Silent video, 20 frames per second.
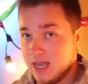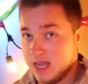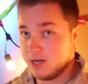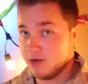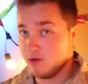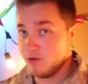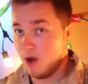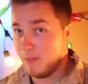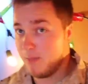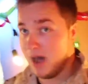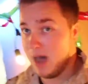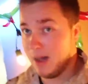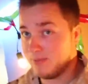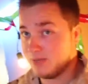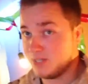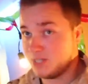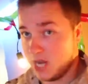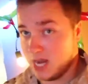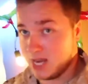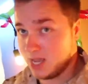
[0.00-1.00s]
And you know Papa
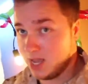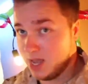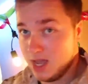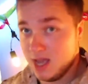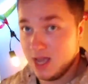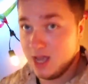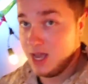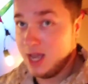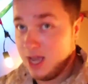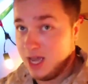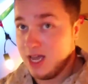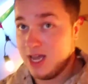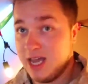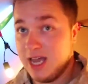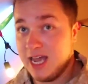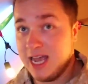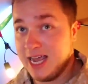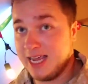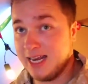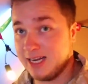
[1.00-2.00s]
Jake,
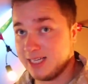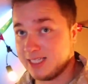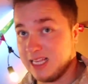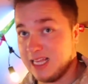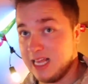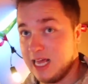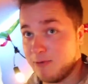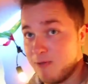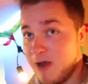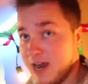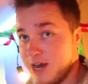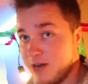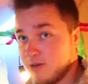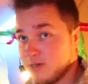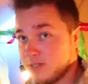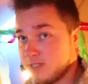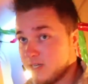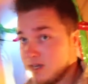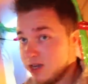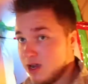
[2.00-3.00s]
he doesn't let
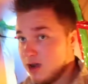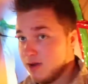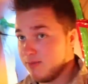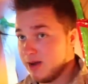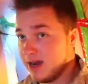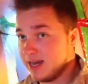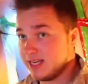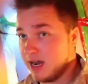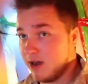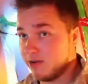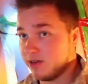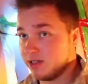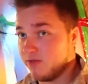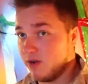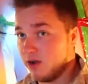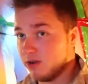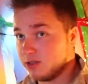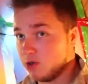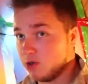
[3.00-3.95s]
raiders break down his vault